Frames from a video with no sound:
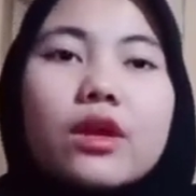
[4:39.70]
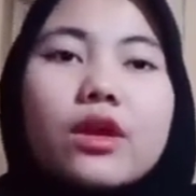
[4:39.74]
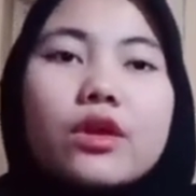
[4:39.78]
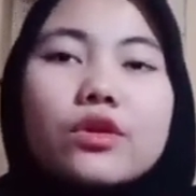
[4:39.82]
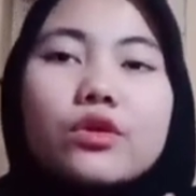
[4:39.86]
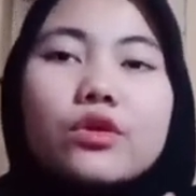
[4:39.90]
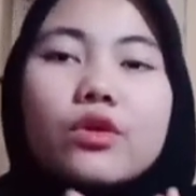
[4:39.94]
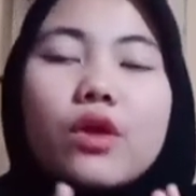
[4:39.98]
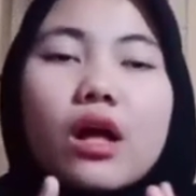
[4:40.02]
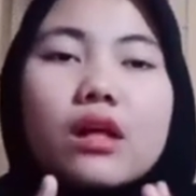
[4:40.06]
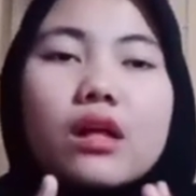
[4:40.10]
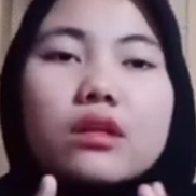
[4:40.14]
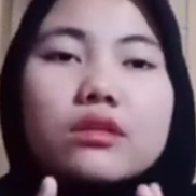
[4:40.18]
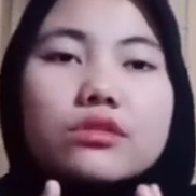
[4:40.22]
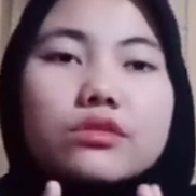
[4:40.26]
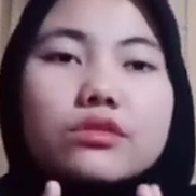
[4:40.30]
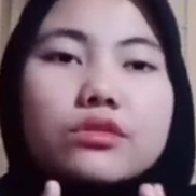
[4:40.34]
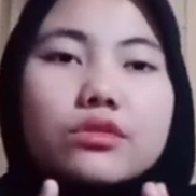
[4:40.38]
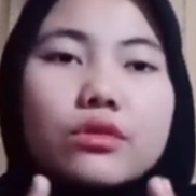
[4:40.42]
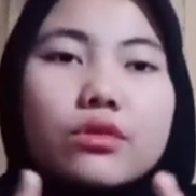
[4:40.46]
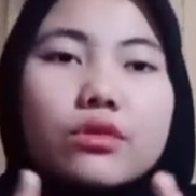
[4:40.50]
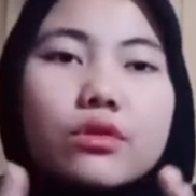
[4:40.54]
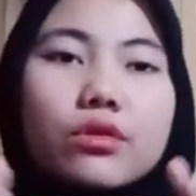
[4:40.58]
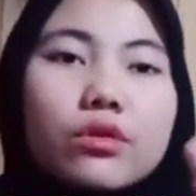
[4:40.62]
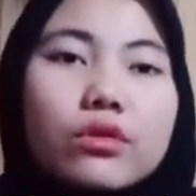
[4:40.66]
you
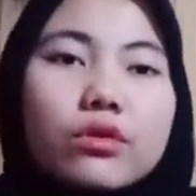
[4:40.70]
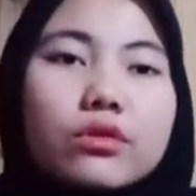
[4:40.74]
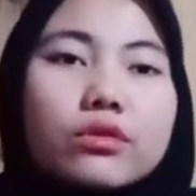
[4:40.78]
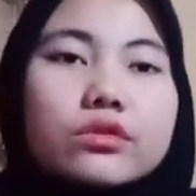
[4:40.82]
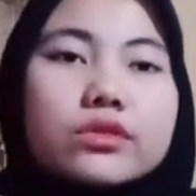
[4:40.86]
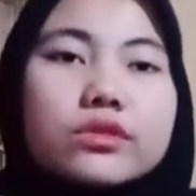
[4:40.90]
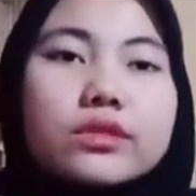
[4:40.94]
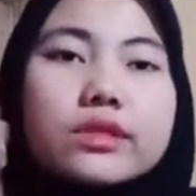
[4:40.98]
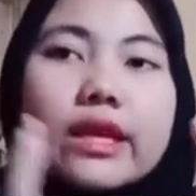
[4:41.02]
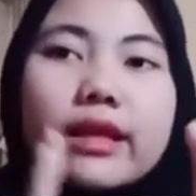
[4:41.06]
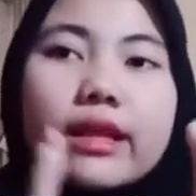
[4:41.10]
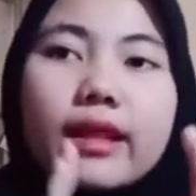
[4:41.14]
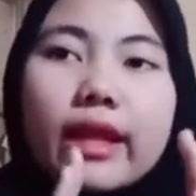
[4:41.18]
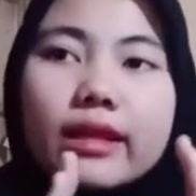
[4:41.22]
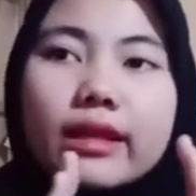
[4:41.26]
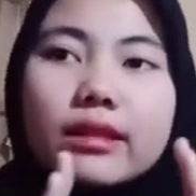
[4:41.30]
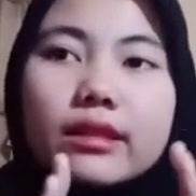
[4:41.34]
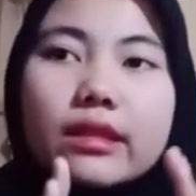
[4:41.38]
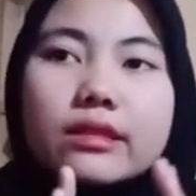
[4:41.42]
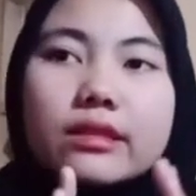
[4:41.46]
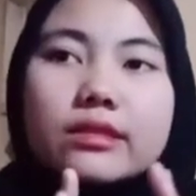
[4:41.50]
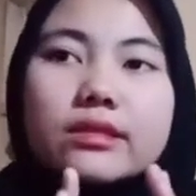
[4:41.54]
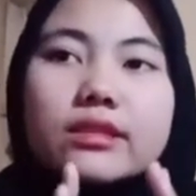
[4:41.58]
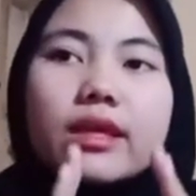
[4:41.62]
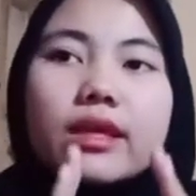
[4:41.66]
also say like
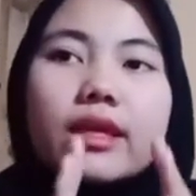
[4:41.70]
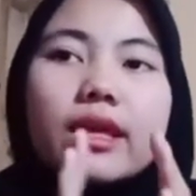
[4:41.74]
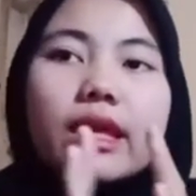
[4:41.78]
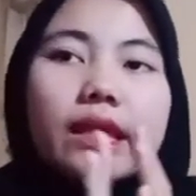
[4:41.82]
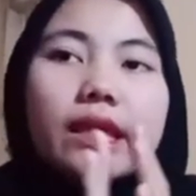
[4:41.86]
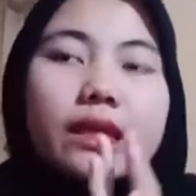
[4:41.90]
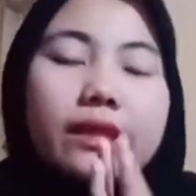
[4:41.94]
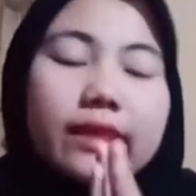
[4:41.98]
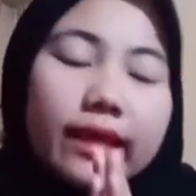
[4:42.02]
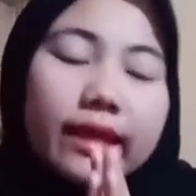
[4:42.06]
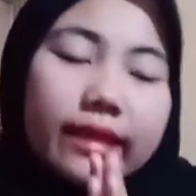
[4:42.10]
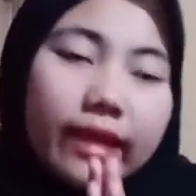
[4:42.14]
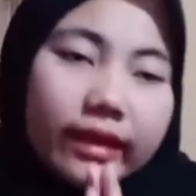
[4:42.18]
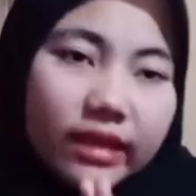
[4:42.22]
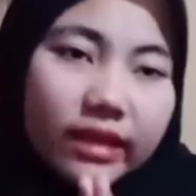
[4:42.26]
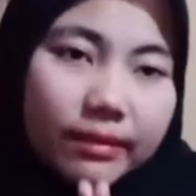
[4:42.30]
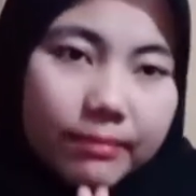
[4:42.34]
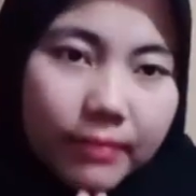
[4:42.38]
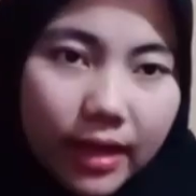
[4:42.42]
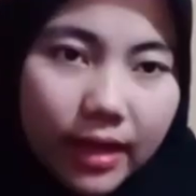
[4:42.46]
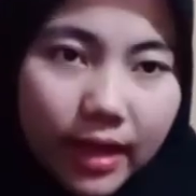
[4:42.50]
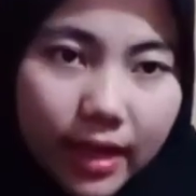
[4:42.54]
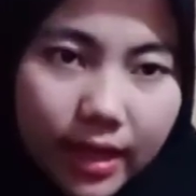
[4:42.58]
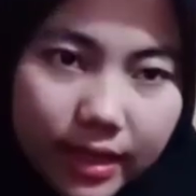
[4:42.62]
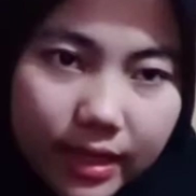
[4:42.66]
this,
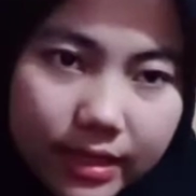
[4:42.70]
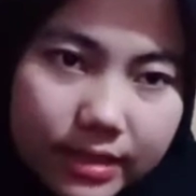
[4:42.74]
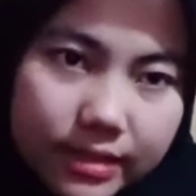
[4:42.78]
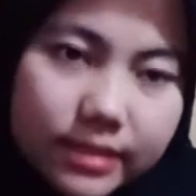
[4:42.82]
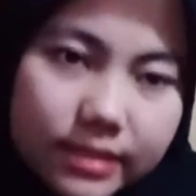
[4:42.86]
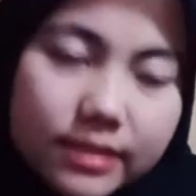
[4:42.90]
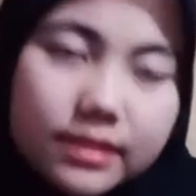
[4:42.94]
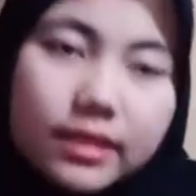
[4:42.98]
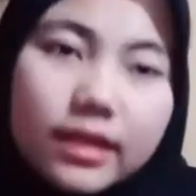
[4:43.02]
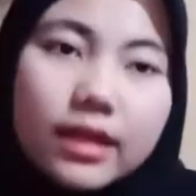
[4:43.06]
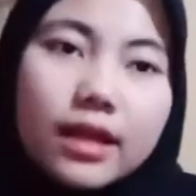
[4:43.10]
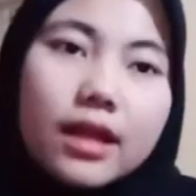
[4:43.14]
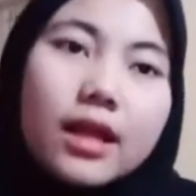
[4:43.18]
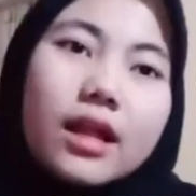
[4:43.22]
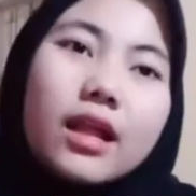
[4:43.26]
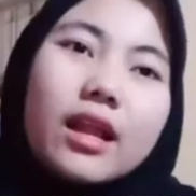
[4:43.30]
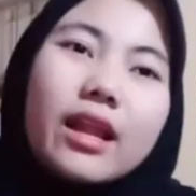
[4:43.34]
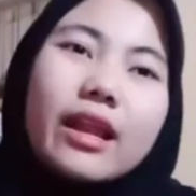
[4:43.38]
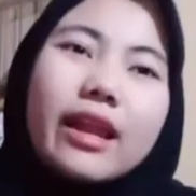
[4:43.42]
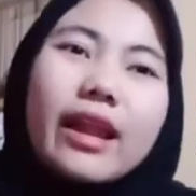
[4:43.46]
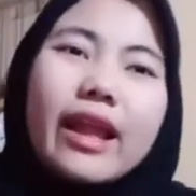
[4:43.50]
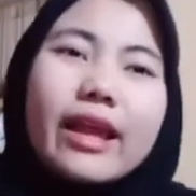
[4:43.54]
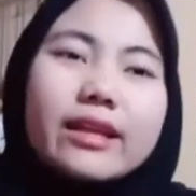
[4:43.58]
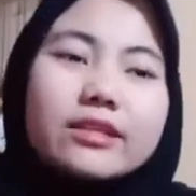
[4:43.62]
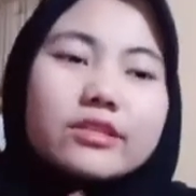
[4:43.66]
itadakimasu,
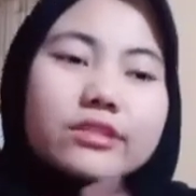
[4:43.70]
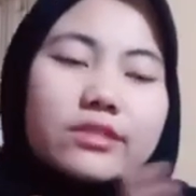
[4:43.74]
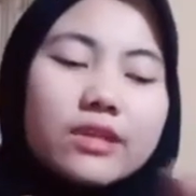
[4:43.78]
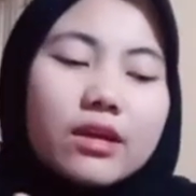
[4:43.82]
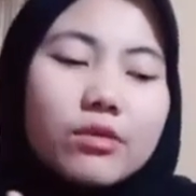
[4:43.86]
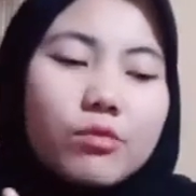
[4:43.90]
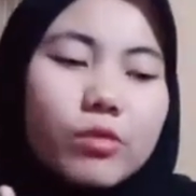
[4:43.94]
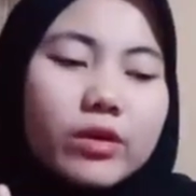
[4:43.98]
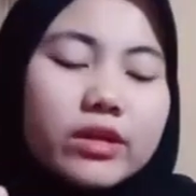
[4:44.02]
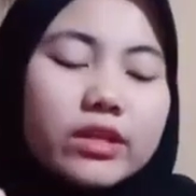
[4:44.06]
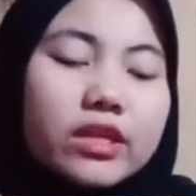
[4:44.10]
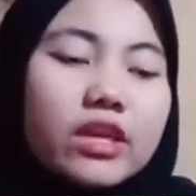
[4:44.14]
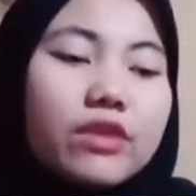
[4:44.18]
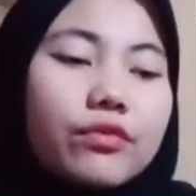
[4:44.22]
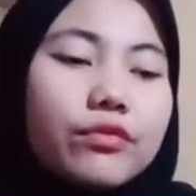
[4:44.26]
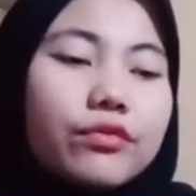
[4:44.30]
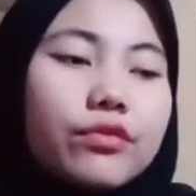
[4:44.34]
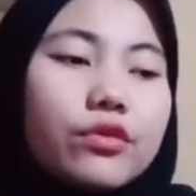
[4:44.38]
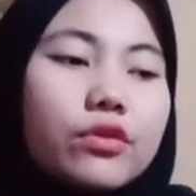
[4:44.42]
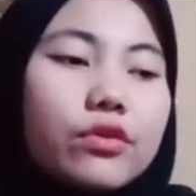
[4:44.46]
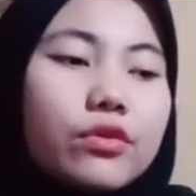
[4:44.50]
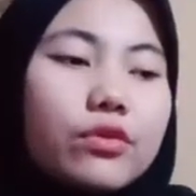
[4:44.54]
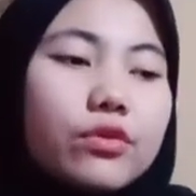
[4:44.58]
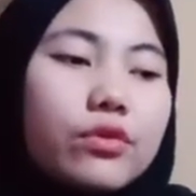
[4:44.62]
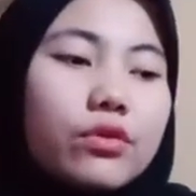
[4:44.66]
like someone give
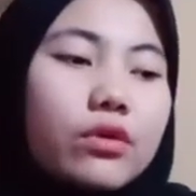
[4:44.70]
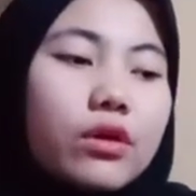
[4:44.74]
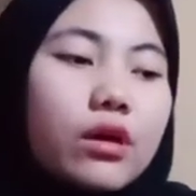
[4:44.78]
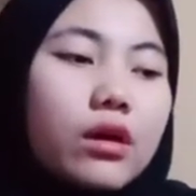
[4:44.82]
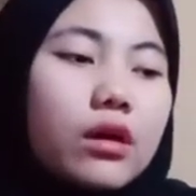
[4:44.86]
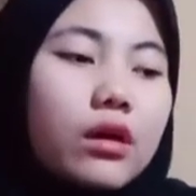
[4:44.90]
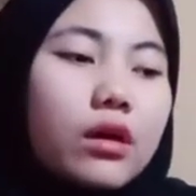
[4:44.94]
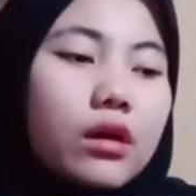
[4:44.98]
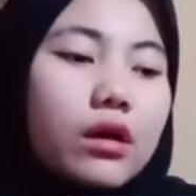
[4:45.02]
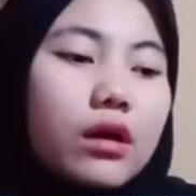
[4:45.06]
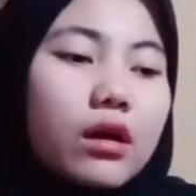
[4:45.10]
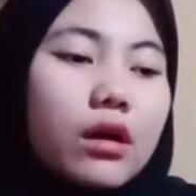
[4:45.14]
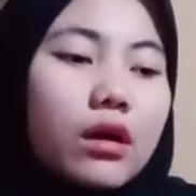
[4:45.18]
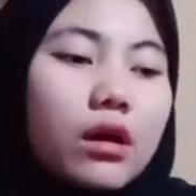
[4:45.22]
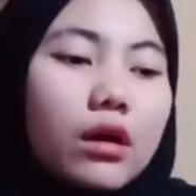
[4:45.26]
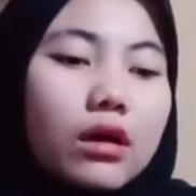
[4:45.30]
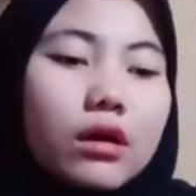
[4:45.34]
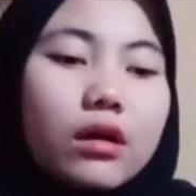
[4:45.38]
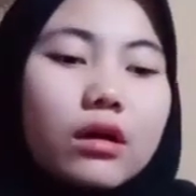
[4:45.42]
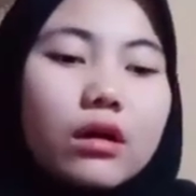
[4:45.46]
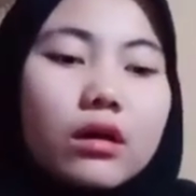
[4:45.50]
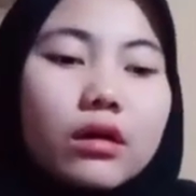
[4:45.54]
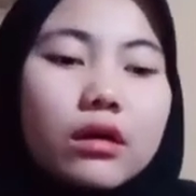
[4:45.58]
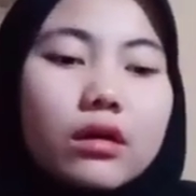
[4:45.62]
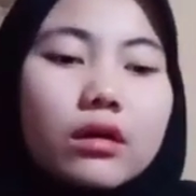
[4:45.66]
you
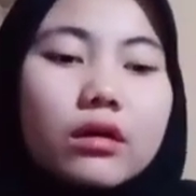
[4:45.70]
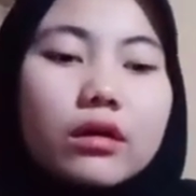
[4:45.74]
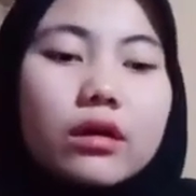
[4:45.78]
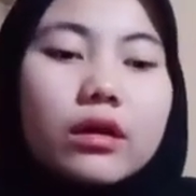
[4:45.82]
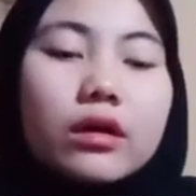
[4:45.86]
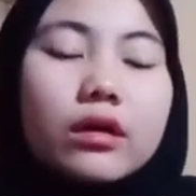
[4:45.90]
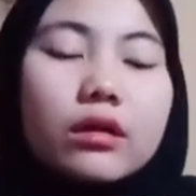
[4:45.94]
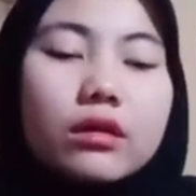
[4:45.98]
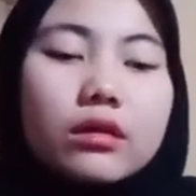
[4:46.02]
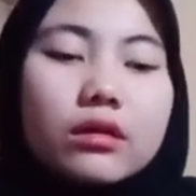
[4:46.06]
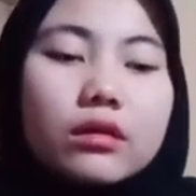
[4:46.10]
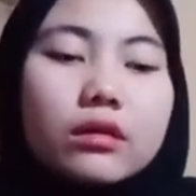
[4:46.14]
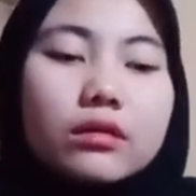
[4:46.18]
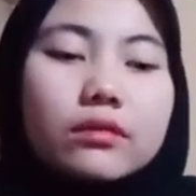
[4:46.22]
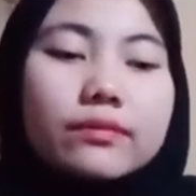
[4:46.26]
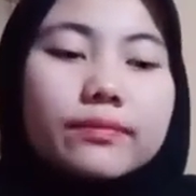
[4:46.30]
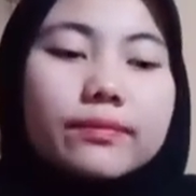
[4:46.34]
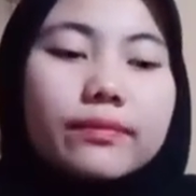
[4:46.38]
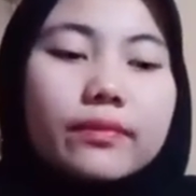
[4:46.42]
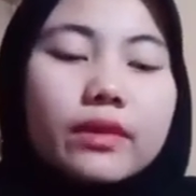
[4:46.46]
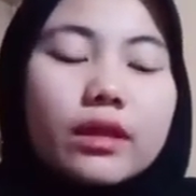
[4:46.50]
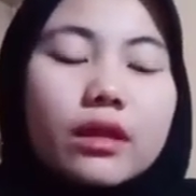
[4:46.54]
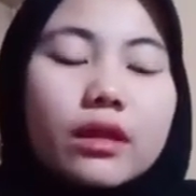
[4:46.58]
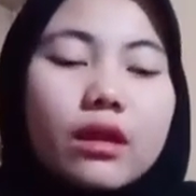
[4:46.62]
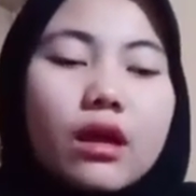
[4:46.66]
a
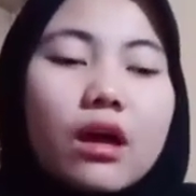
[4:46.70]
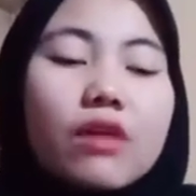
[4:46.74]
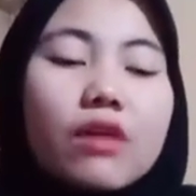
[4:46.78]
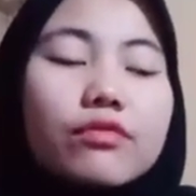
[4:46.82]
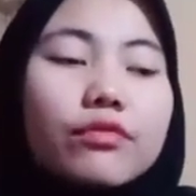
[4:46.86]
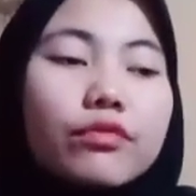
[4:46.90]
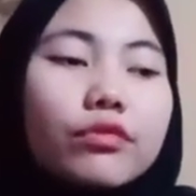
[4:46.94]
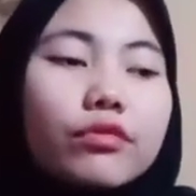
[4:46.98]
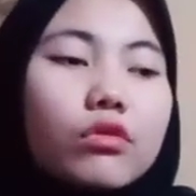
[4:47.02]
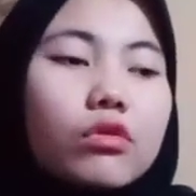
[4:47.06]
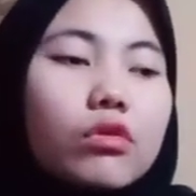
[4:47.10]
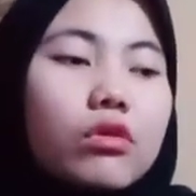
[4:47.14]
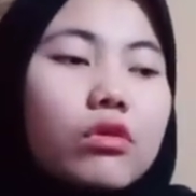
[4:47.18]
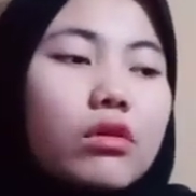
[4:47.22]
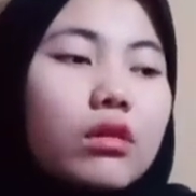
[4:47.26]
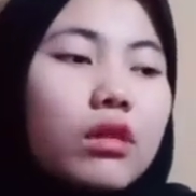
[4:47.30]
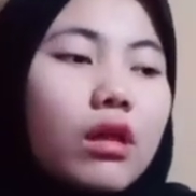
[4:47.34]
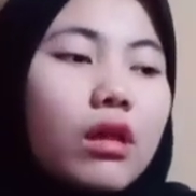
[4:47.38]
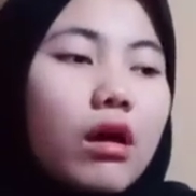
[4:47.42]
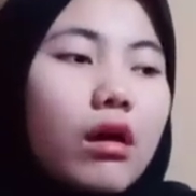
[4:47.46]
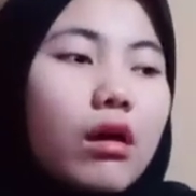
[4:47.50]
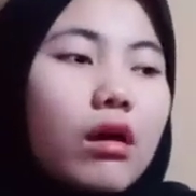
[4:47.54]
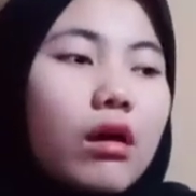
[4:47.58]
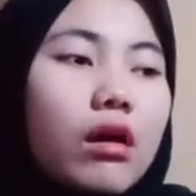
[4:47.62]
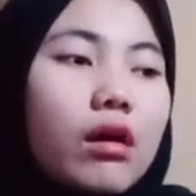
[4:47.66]

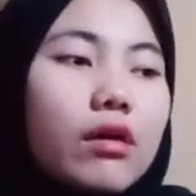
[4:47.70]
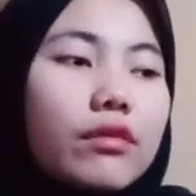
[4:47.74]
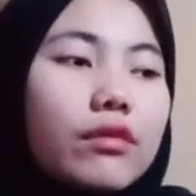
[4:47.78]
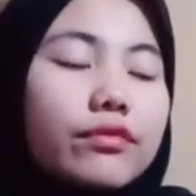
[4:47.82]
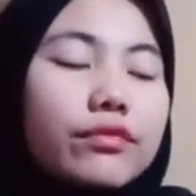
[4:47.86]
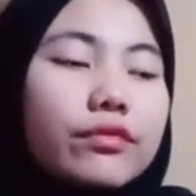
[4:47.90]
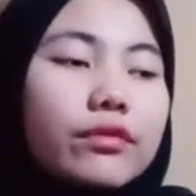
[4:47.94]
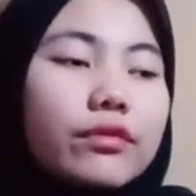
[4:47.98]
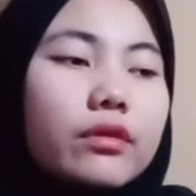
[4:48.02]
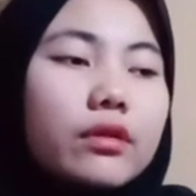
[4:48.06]
full of,